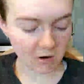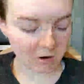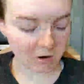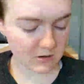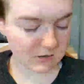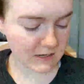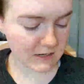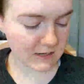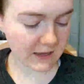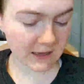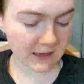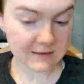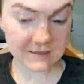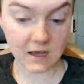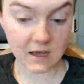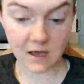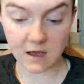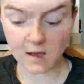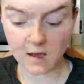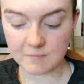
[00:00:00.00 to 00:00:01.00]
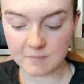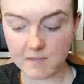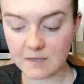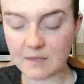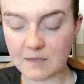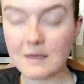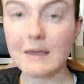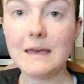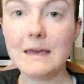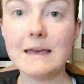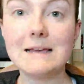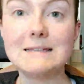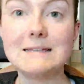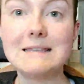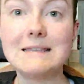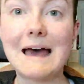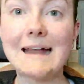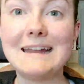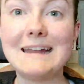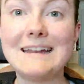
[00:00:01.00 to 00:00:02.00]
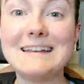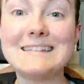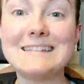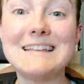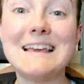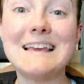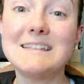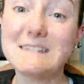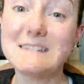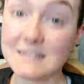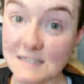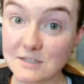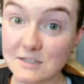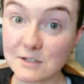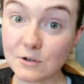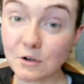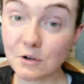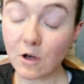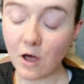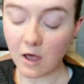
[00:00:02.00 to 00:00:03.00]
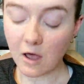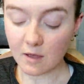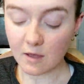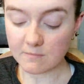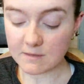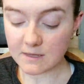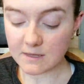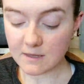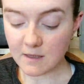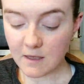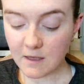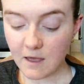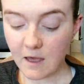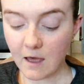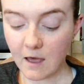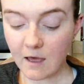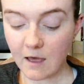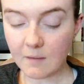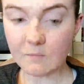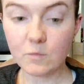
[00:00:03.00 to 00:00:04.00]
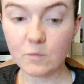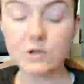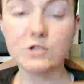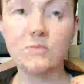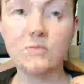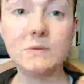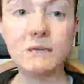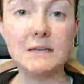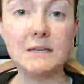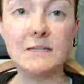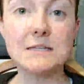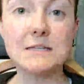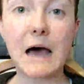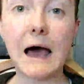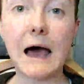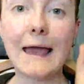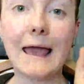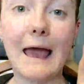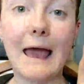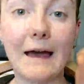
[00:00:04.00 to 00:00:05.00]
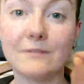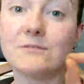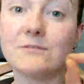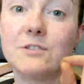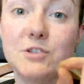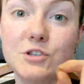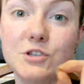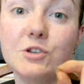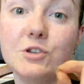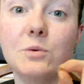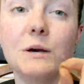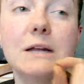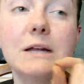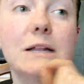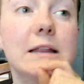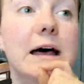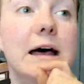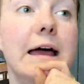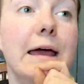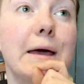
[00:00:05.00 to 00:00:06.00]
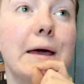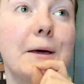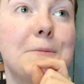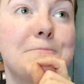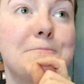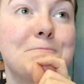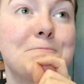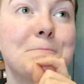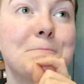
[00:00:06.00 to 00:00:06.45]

gardening as a hobby is that it is a seasonal hobby, which means I have to do it. Like,